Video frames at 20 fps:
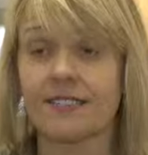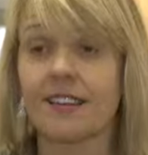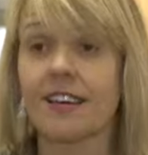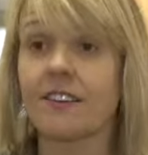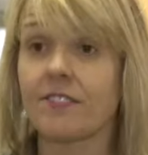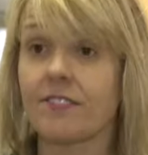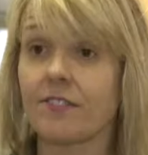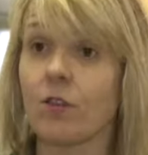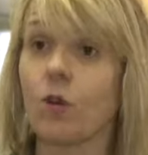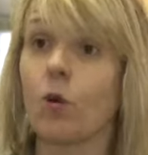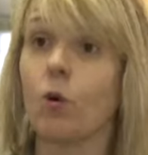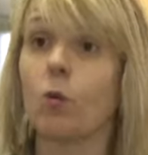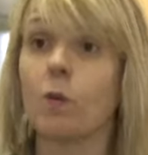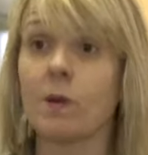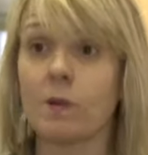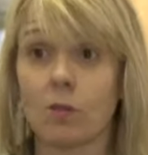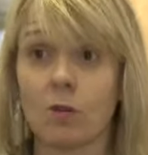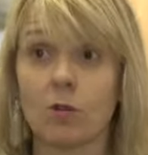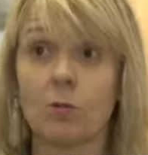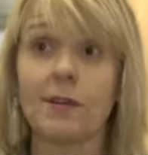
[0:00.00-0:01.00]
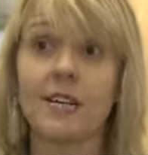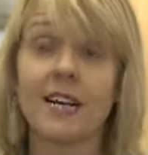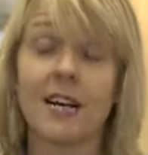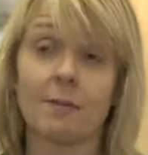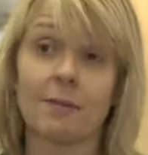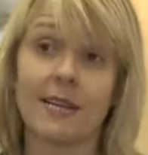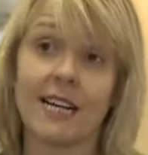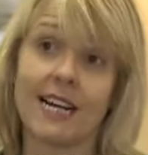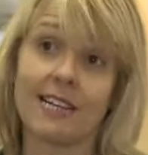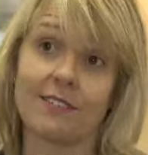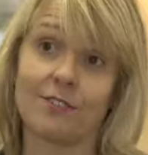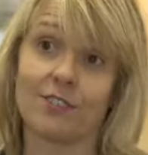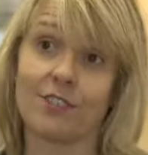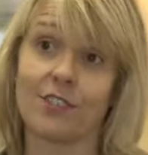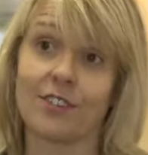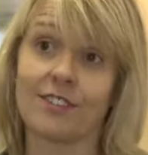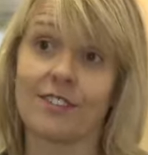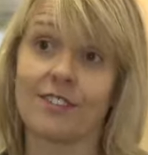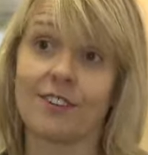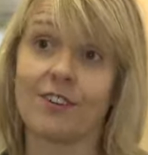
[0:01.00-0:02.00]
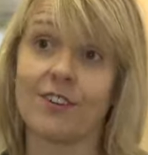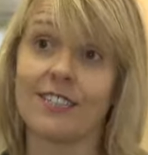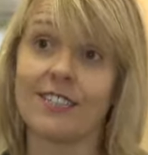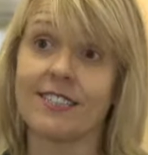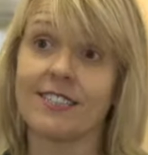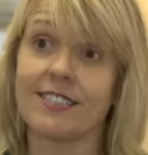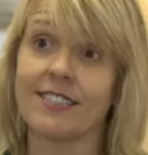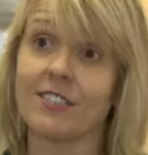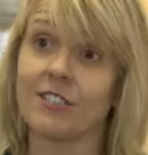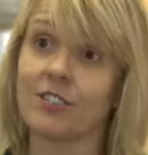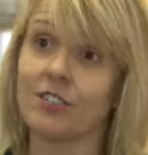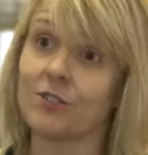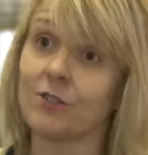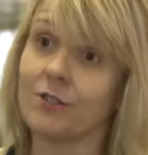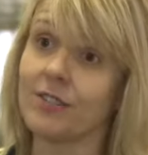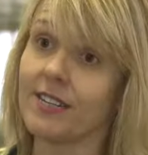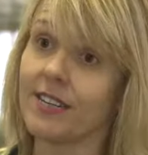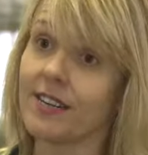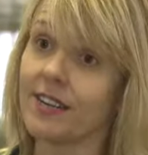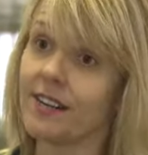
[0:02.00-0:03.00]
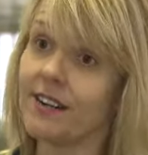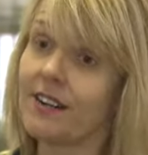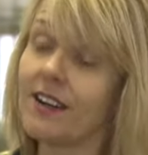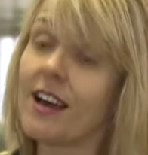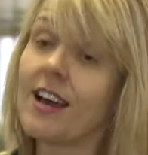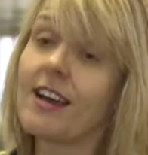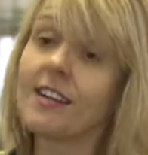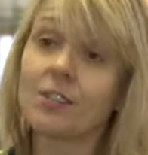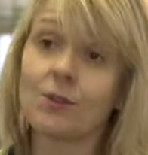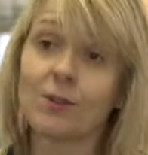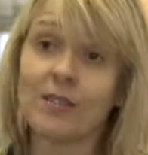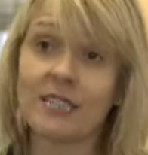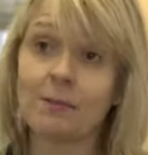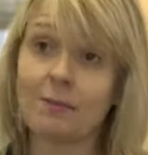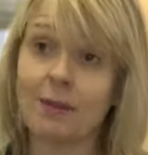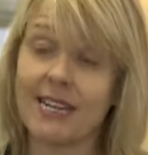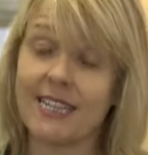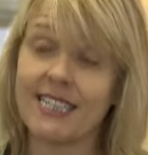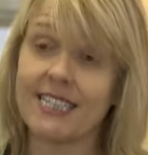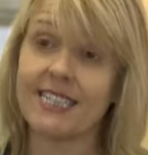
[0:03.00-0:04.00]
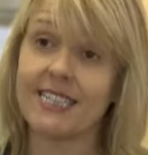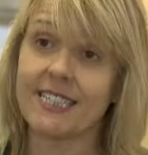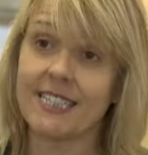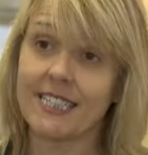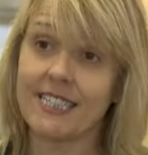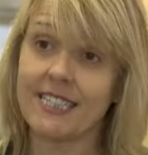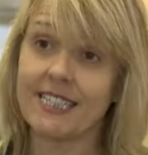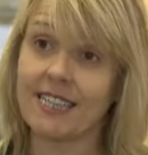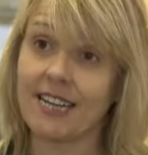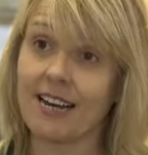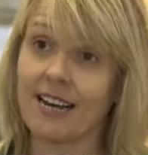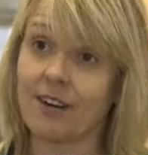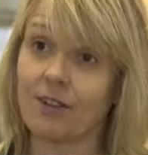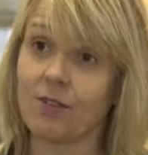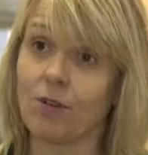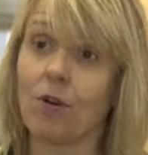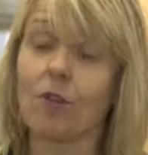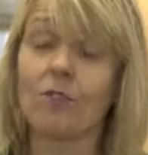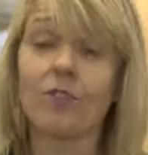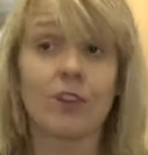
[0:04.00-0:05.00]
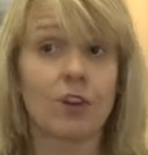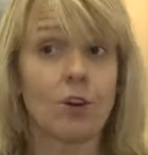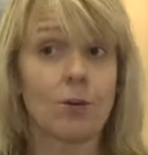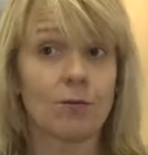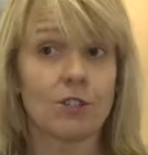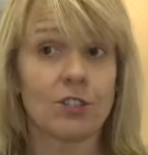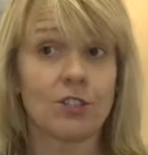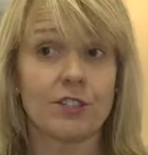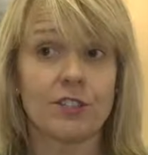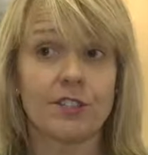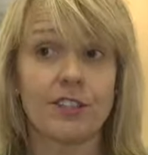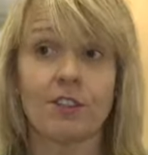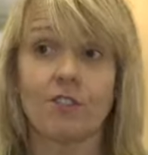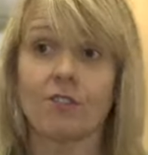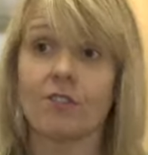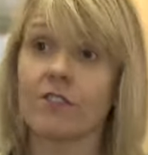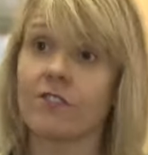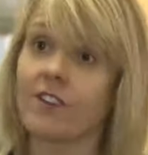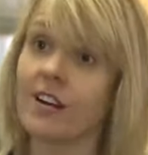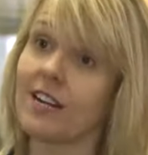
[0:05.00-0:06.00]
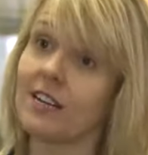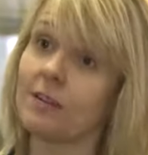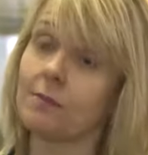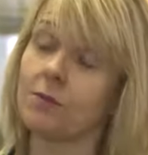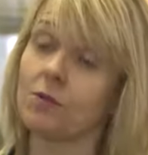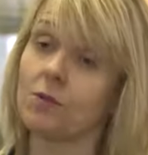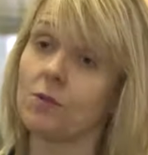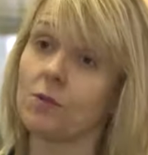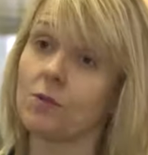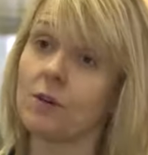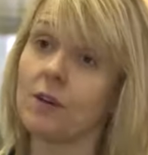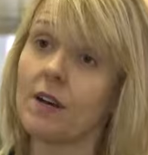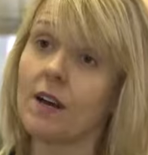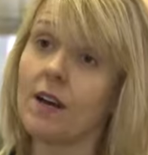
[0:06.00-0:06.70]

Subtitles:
Therefore, we will be coming out to the sites in the new year to explain the detail of the options that are available.